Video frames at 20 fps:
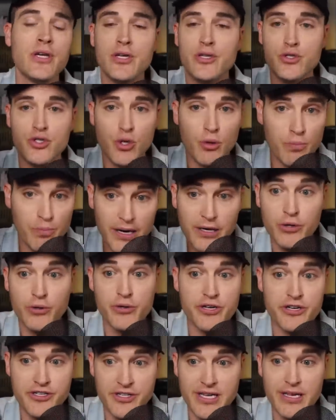So
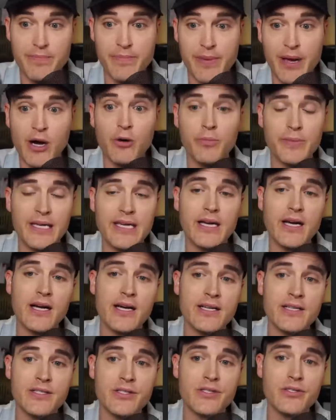buckle your seatbelt
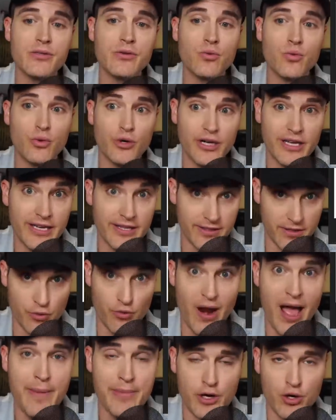because we're, the
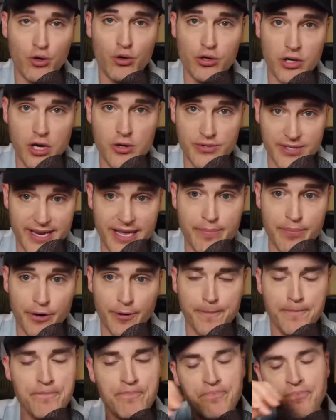rabbit hole goes deeper.